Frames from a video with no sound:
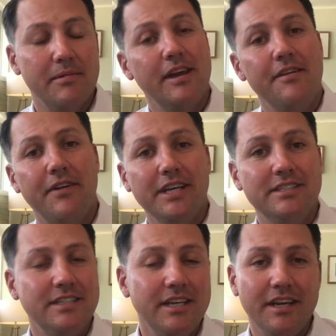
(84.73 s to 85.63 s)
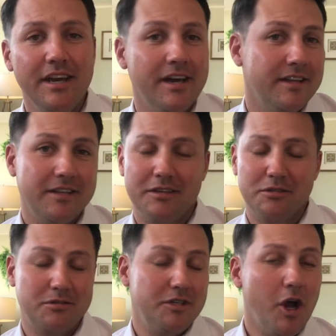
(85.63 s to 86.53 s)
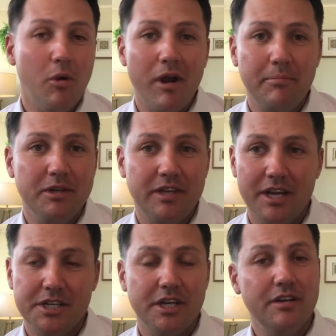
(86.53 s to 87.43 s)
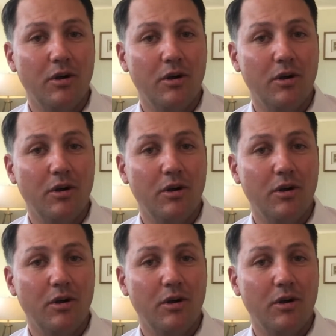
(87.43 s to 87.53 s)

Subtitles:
If I see that there's no reputation